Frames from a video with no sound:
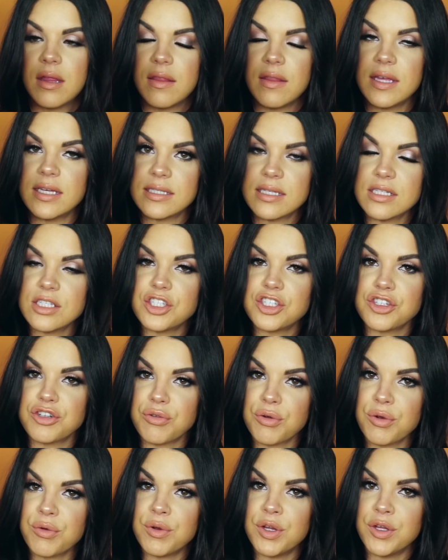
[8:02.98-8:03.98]
This is
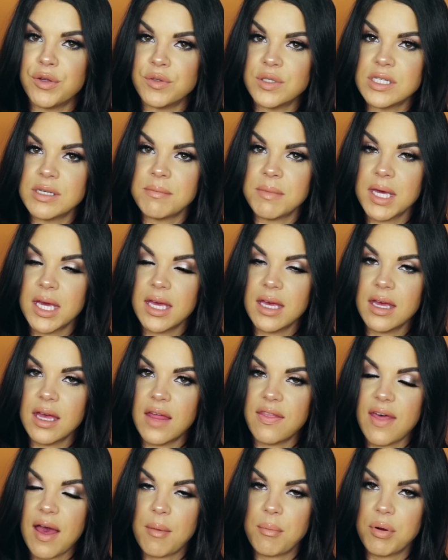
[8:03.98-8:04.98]
true nude to
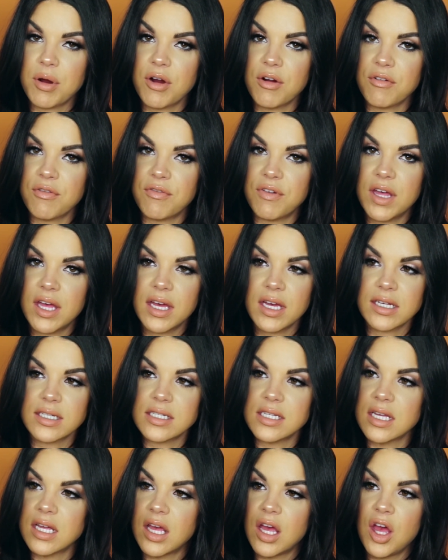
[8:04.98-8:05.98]
me. That
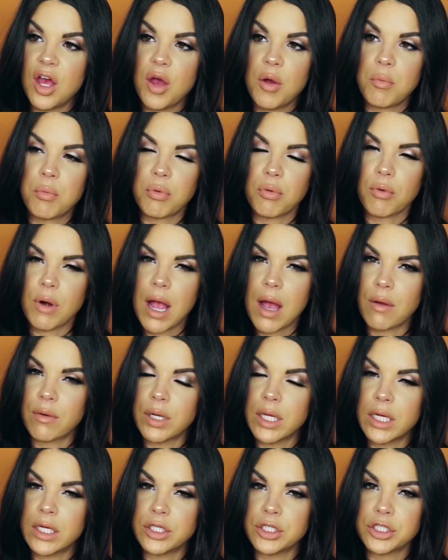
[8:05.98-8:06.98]
perfect
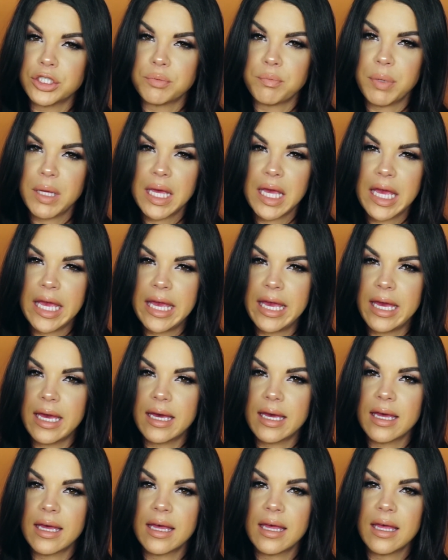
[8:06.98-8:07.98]
brownish
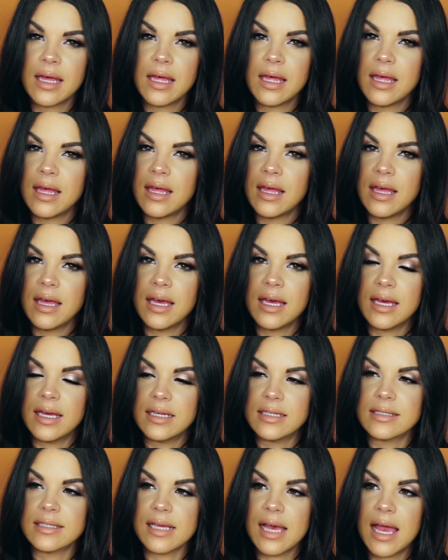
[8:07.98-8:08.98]
pink
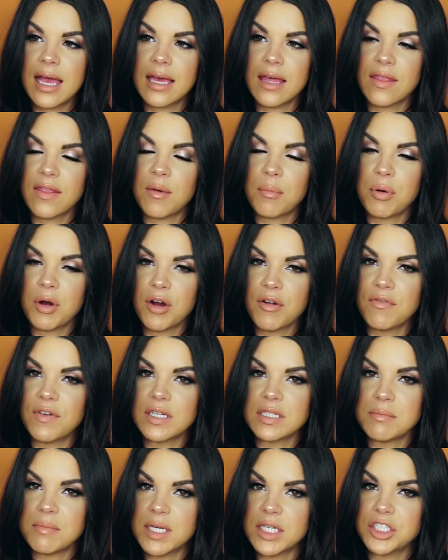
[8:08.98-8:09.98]
is like the
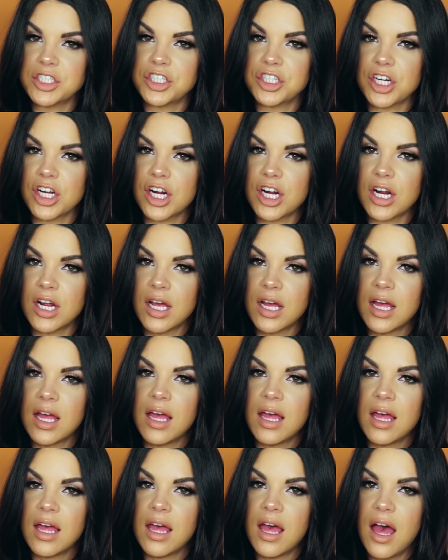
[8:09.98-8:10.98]
perfect mixture
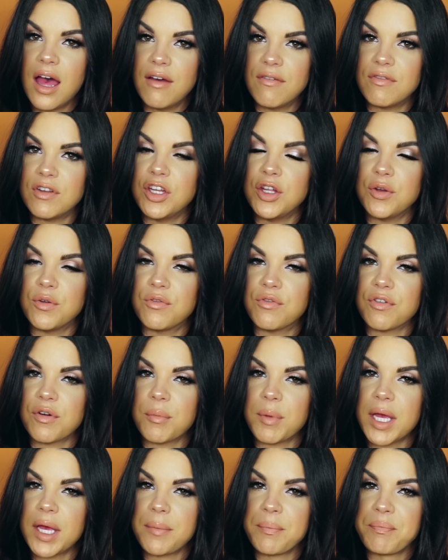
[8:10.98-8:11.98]
of nude for
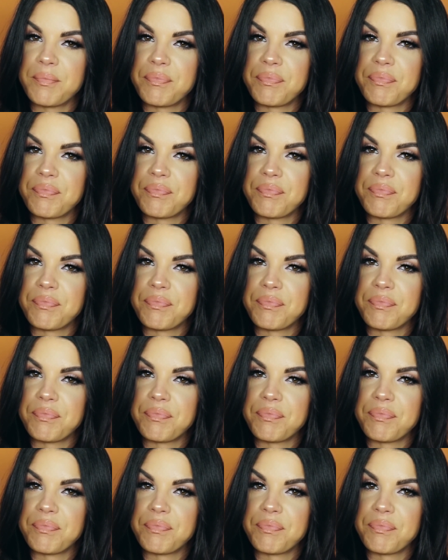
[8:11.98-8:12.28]
me.